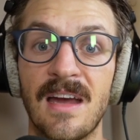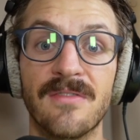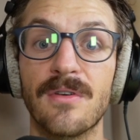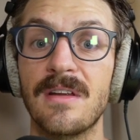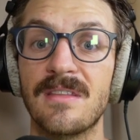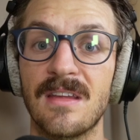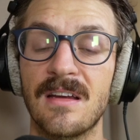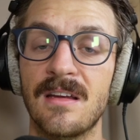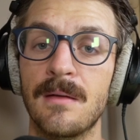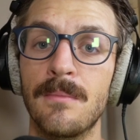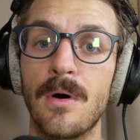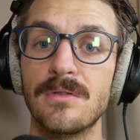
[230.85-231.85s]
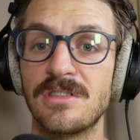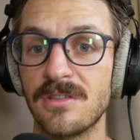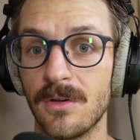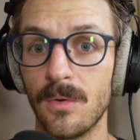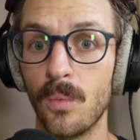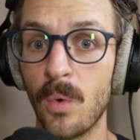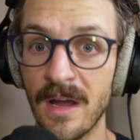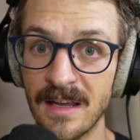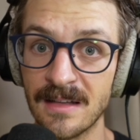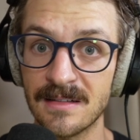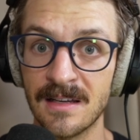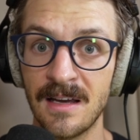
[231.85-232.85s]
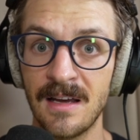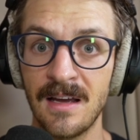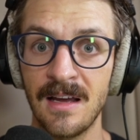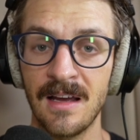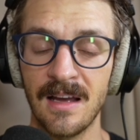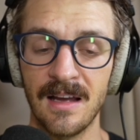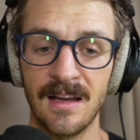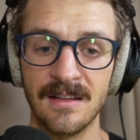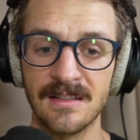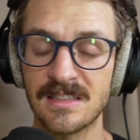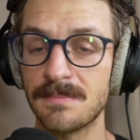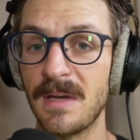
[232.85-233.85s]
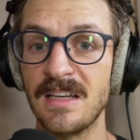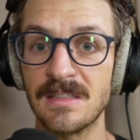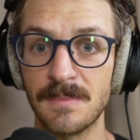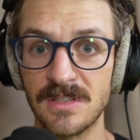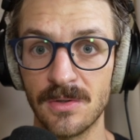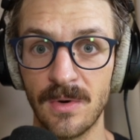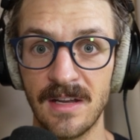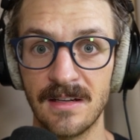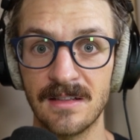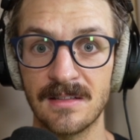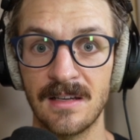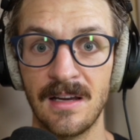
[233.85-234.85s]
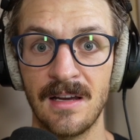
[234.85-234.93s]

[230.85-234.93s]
everything emotional weight and the space between it.